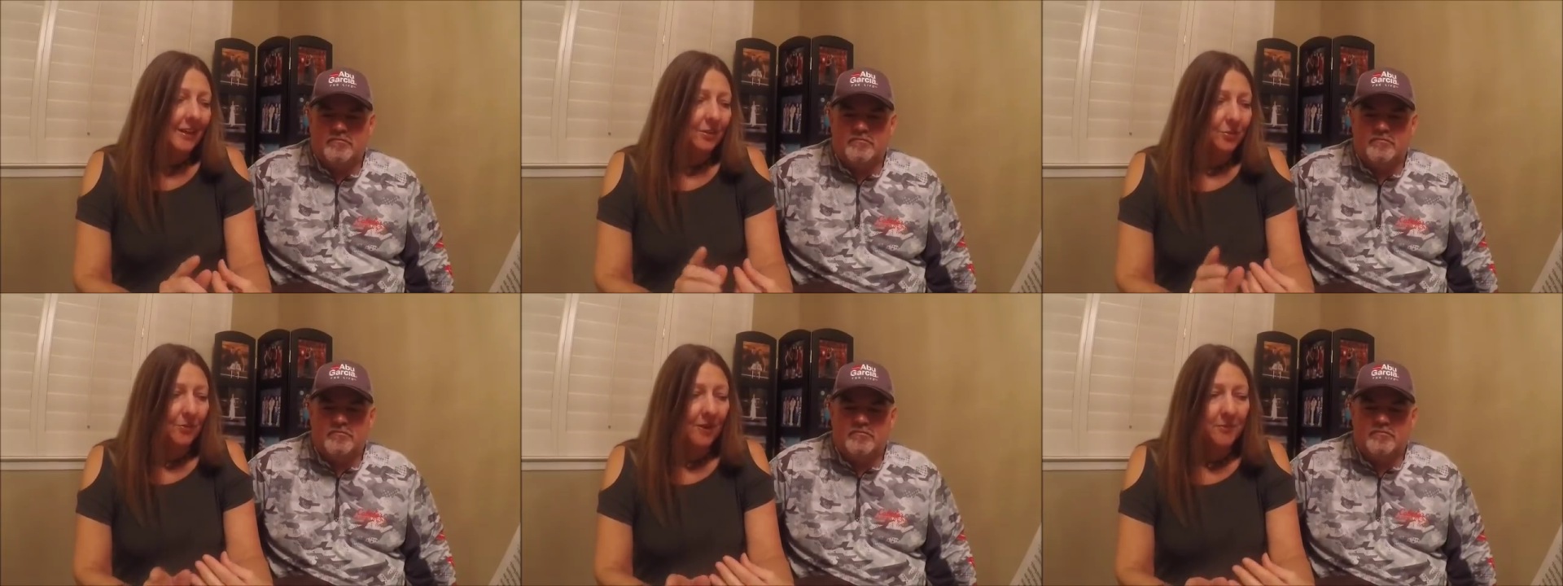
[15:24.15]

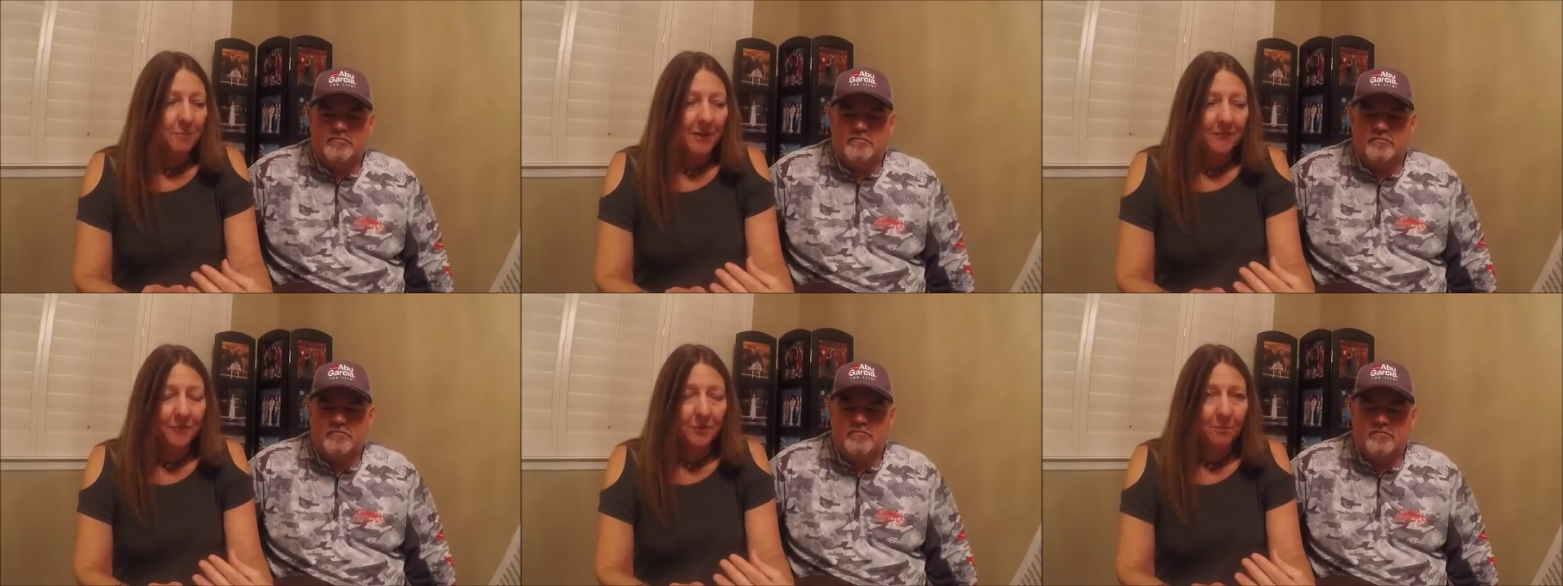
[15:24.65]
Speaker 1: and you do have to
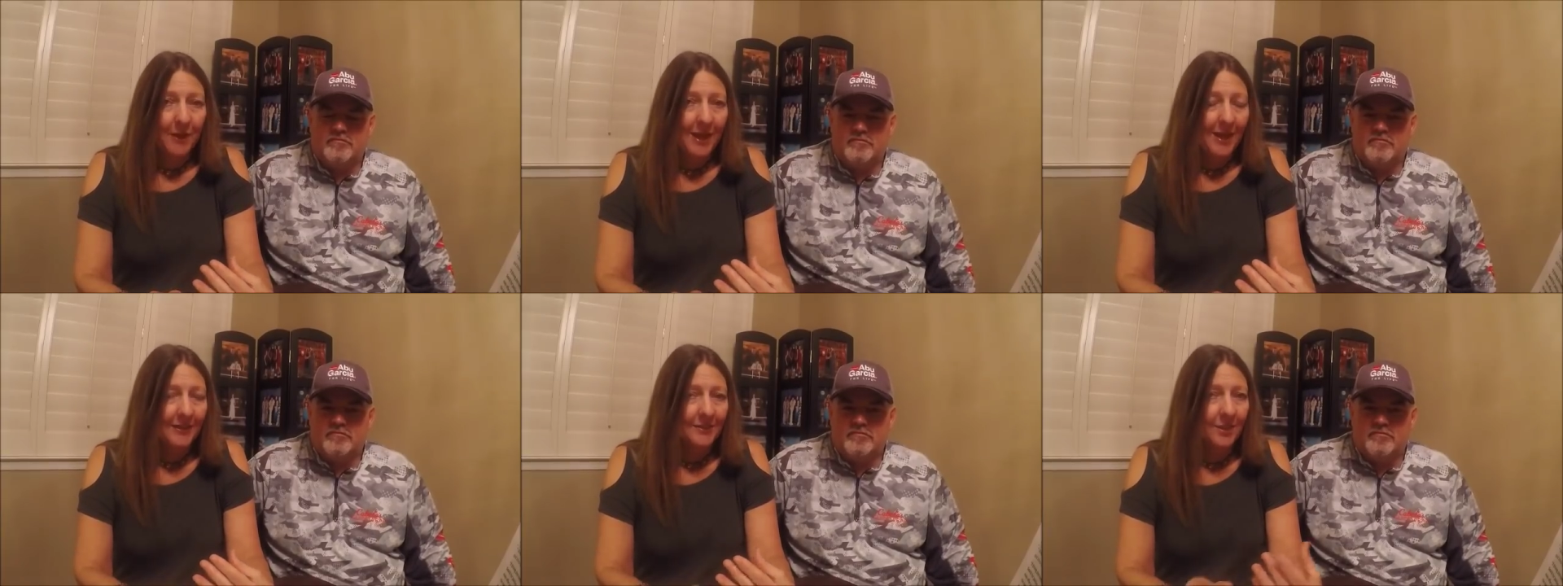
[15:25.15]
pay for your
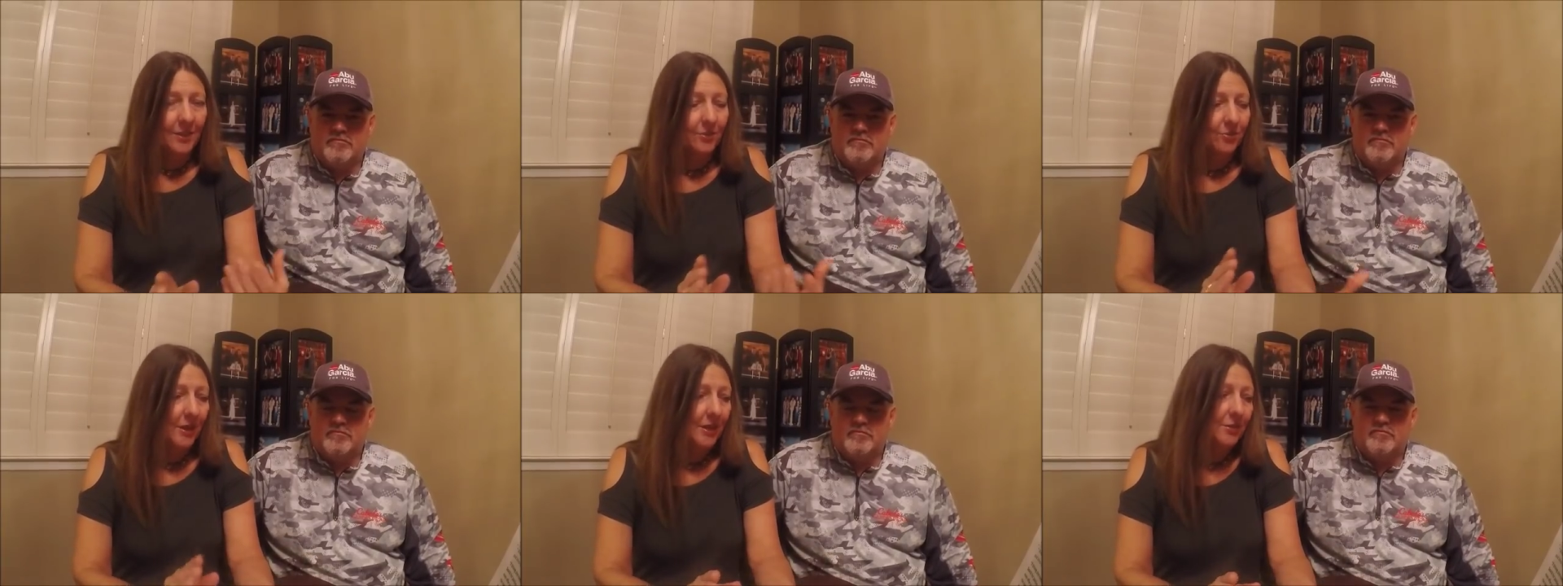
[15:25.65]
bags,
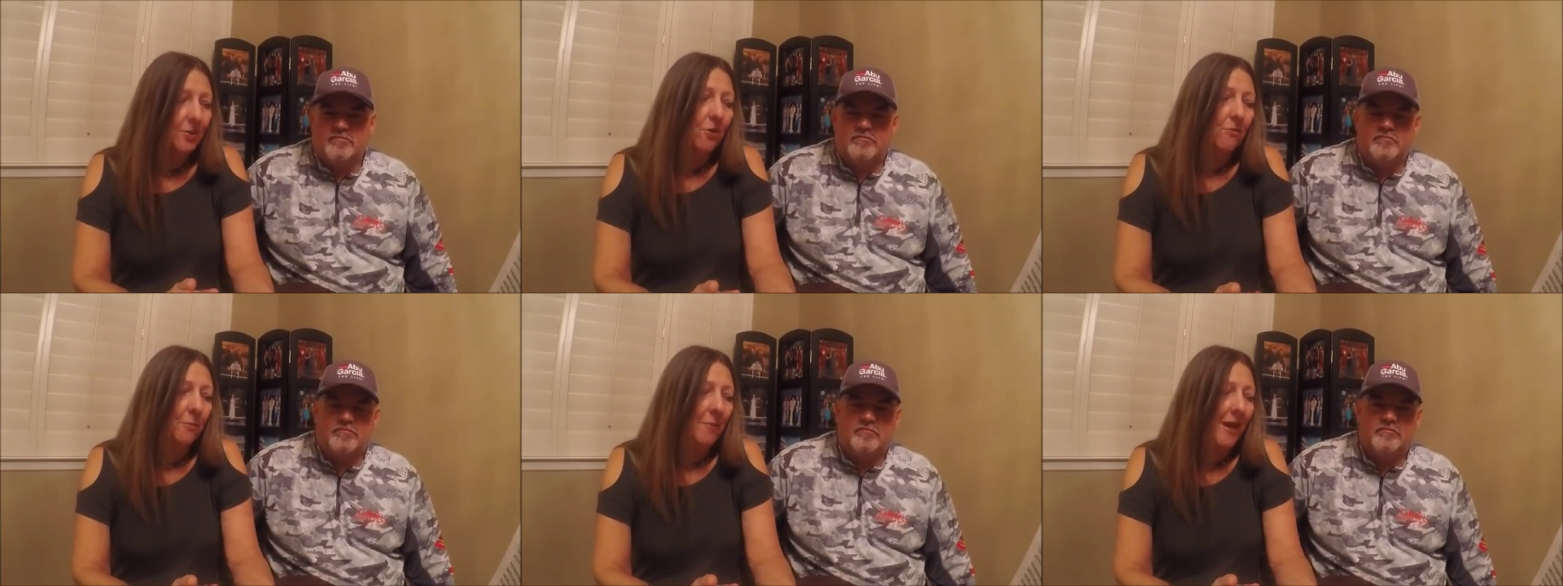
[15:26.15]
try not to
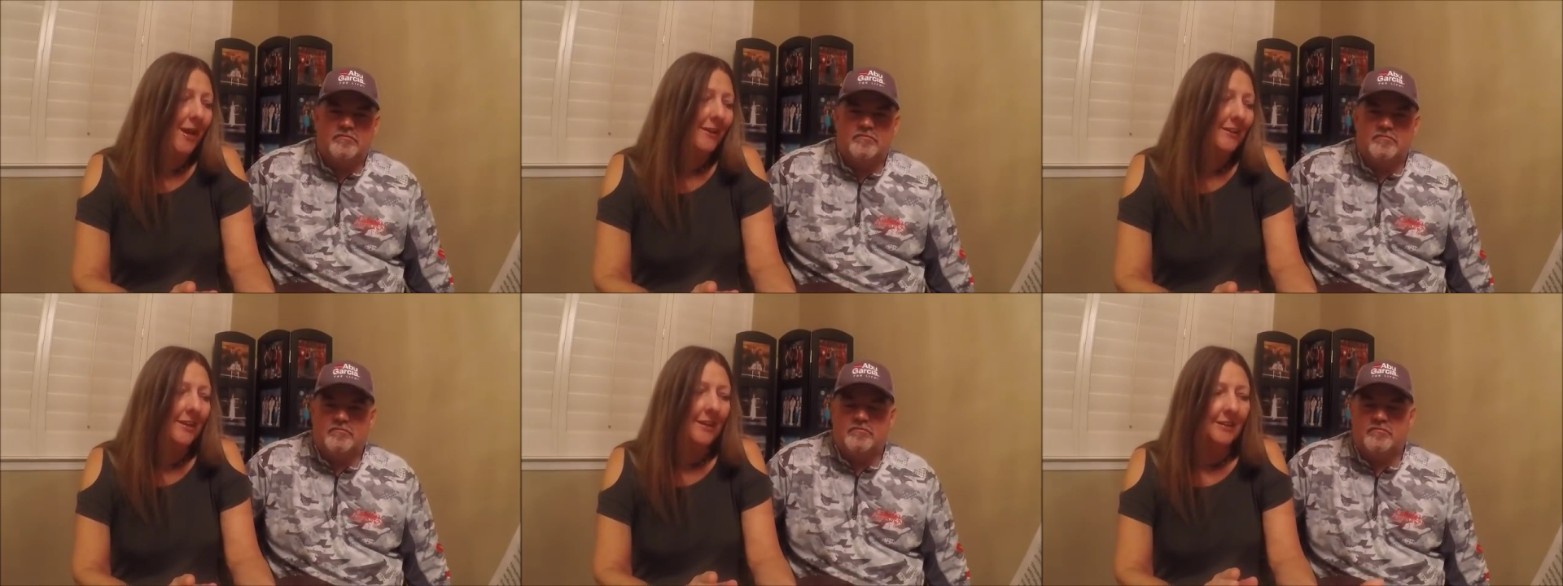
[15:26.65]
overpack.